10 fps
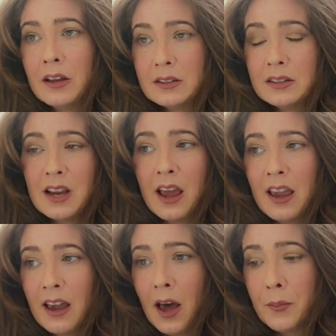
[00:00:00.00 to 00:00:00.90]

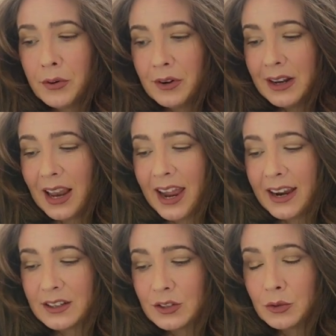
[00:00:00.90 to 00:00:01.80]
staying up pretty
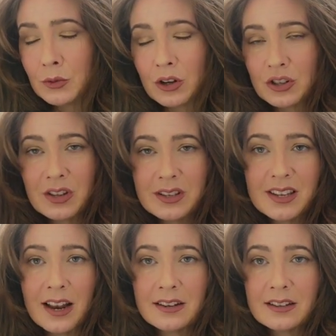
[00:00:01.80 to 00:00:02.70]
late to watch the
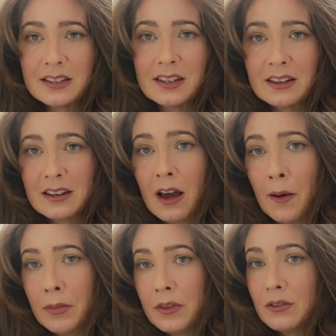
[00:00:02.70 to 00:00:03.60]
sentencing
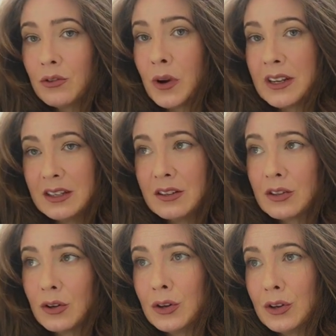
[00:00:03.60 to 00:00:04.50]
come the
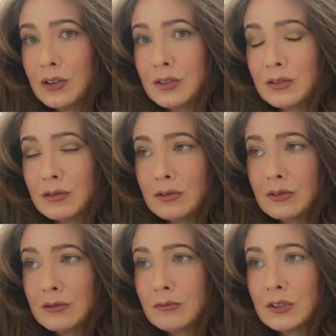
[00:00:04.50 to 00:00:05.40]
23rd,
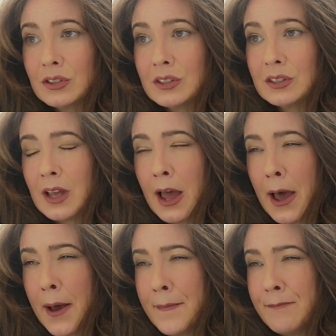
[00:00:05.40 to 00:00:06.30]
which is,
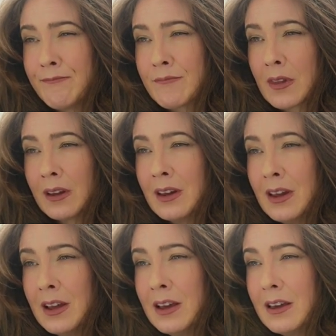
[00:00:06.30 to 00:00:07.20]

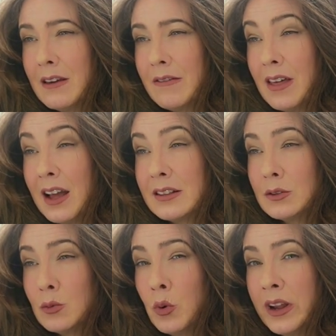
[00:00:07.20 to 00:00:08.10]
if
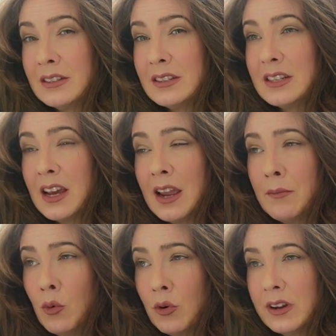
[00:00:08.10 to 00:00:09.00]
that's Wednesday
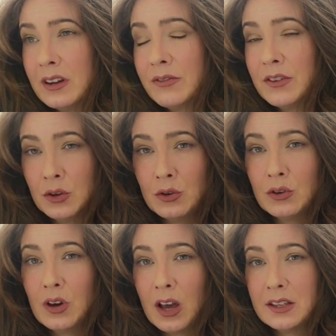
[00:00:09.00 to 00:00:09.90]
morning for
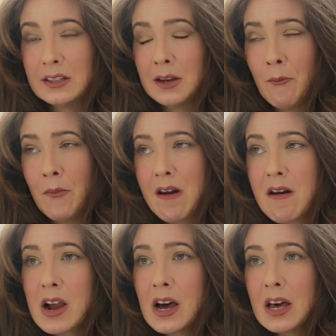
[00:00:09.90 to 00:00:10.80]
you guys in
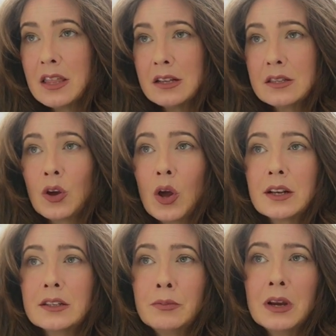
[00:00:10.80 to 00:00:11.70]
America, that's
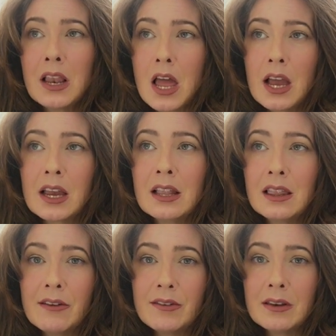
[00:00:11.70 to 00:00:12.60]
going to be like
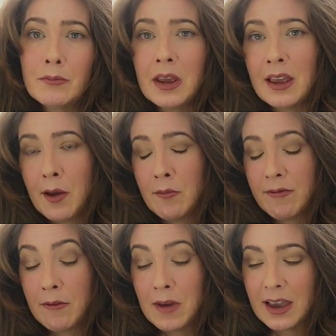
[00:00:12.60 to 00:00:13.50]
11 p.m.
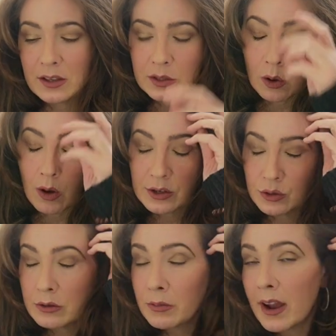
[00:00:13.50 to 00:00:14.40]
for me. So I
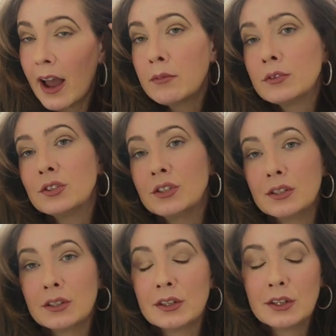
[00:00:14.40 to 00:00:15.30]
should be able
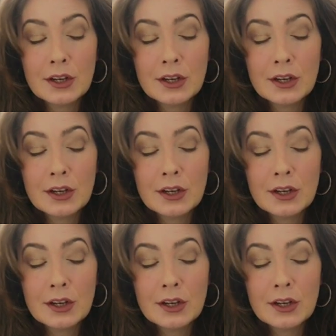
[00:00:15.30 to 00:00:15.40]
to